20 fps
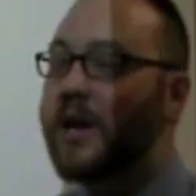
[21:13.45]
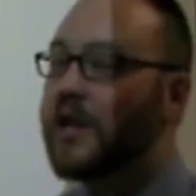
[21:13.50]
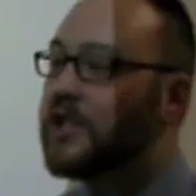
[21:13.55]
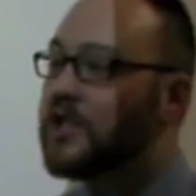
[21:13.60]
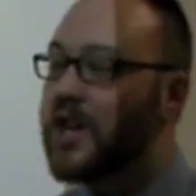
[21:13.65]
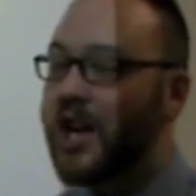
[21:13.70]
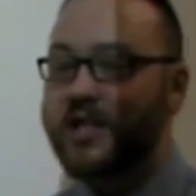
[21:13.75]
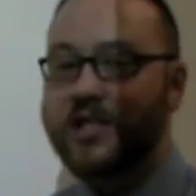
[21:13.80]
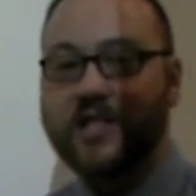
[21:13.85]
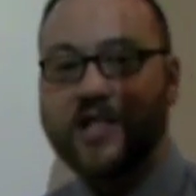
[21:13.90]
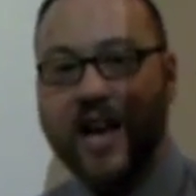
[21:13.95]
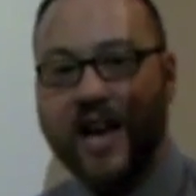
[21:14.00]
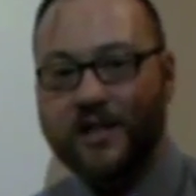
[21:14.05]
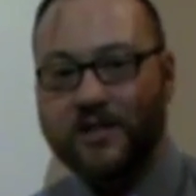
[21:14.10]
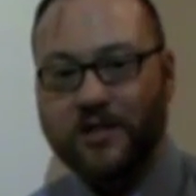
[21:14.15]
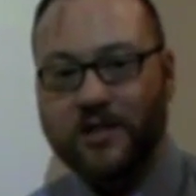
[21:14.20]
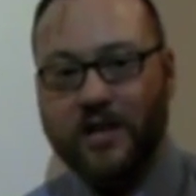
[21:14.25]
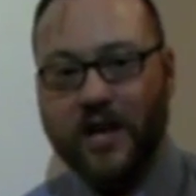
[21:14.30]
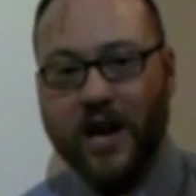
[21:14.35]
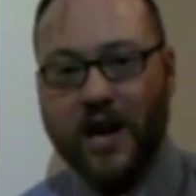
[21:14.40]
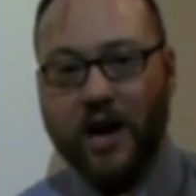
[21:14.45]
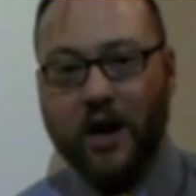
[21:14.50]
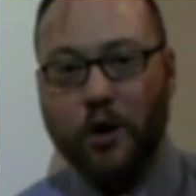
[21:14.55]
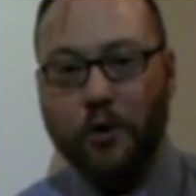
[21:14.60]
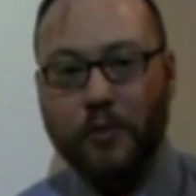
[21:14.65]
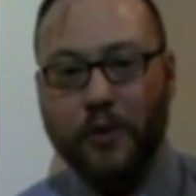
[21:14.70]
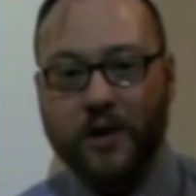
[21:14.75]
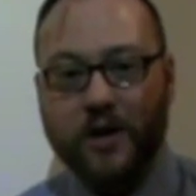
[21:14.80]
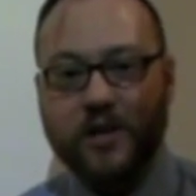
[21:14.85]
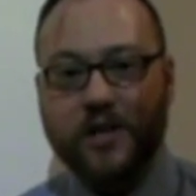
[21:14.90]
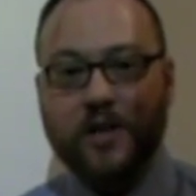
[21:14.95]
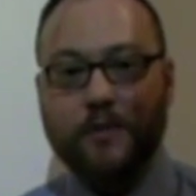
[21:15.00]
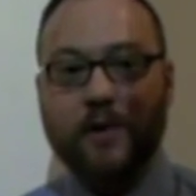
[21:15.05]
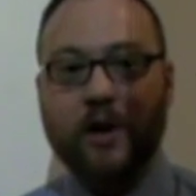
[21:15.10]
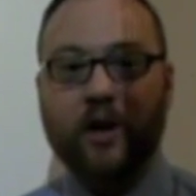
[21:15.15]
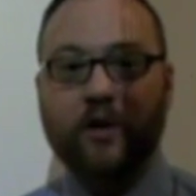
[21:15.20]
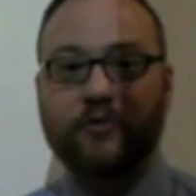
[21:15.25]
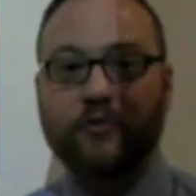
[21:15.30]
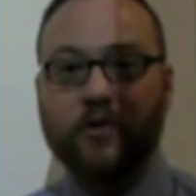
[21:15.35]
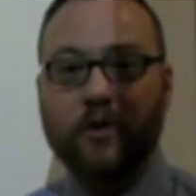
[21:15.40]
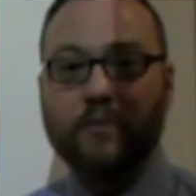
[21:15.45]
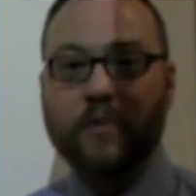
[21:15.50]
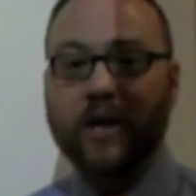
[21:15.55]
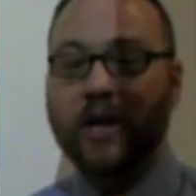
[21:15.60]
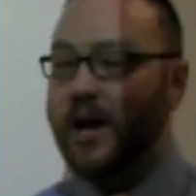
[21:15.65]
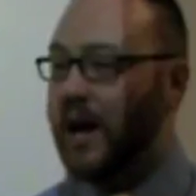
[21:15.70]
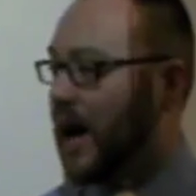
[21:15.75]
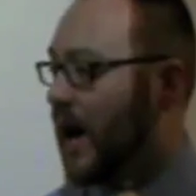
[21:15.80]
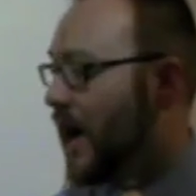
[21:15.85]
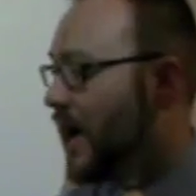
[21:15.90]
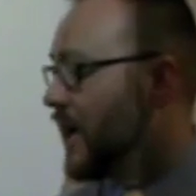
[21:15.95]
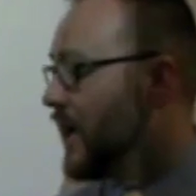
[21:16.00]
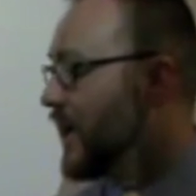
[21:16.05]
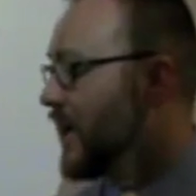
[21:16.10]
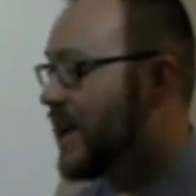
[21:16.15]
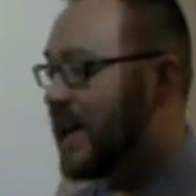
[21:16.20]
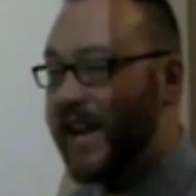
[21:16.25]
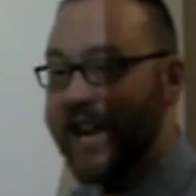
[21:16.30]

Just yesterday, I opened an email from a guy